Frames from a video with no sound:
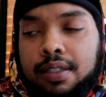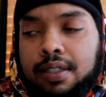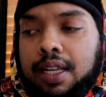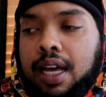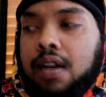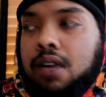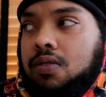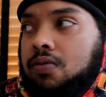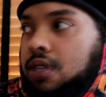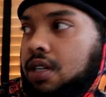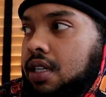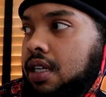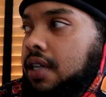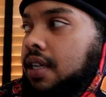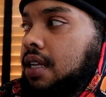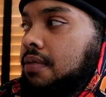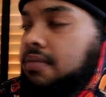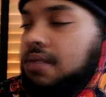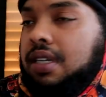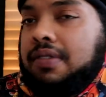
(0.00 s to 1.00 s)
That'll really
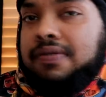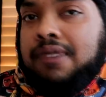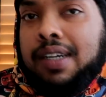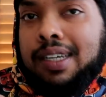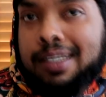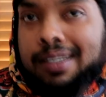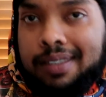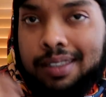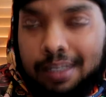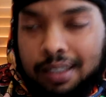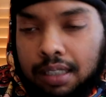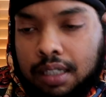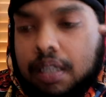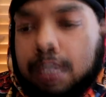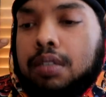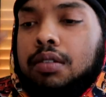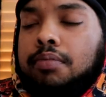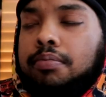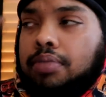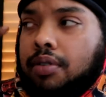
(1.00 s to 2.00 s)
get a motherfucker's
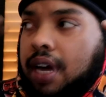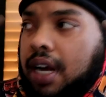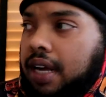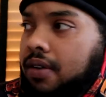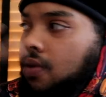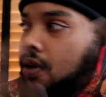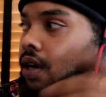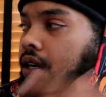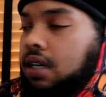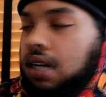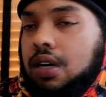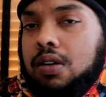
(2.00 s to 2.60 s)
brainwork